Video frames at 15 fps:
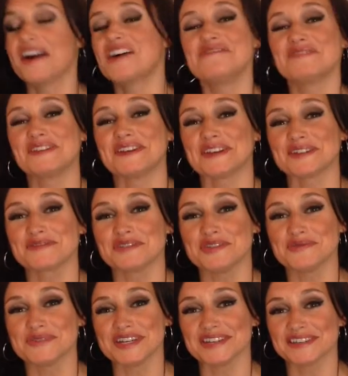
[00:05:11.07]
Over the next
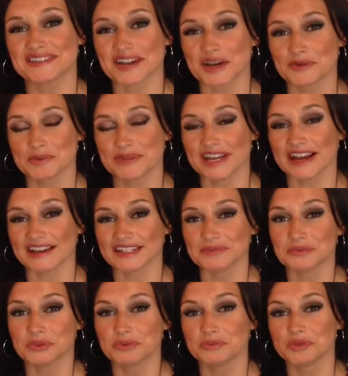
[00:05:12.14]
few weeks, I will be adding
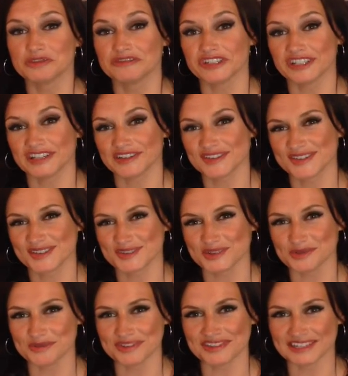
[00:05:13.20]
more and more videos to
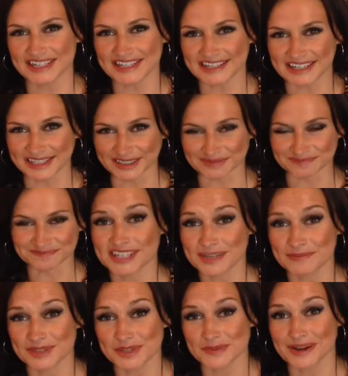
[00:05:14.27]
do with dealing,
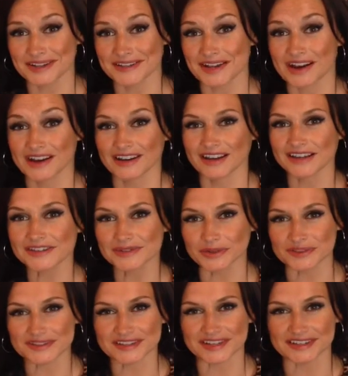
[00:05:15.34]
tips as well as highlights
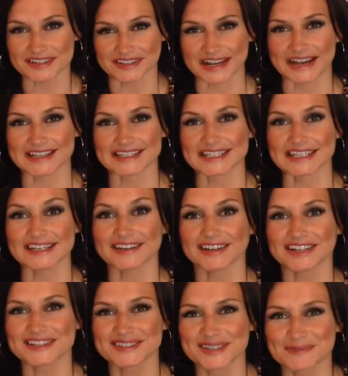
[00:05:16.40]
on certain antique
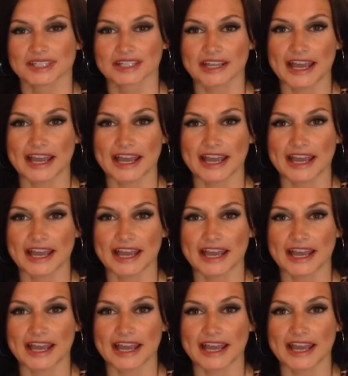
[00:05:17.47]
items,